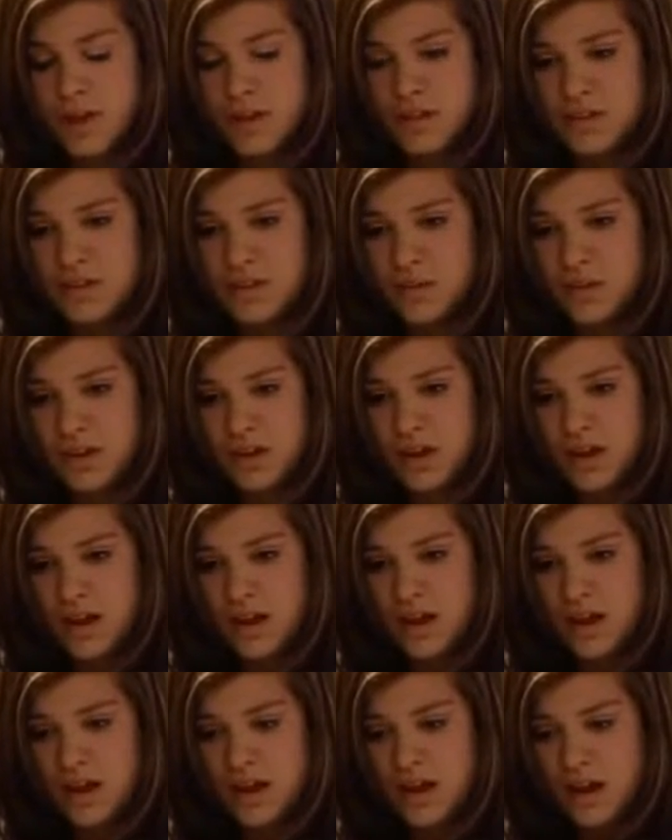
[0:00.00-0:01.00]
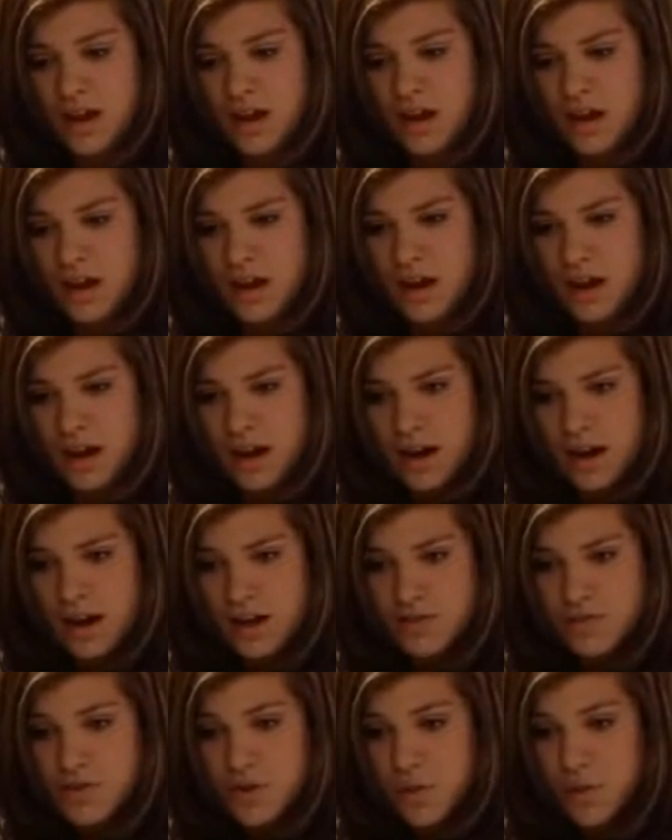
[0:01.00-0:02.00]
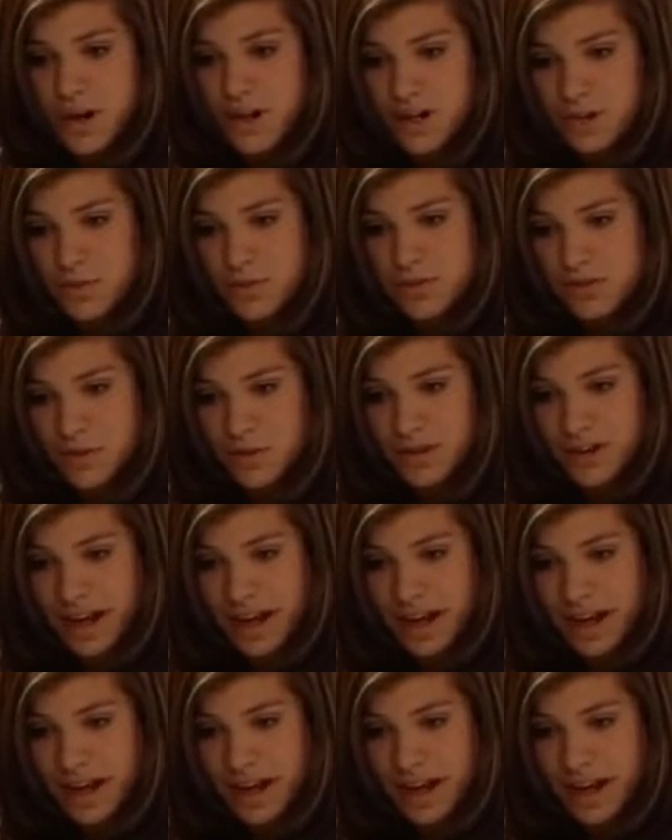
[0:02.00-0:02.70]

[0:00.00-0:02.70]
Matthew, I have no idea what's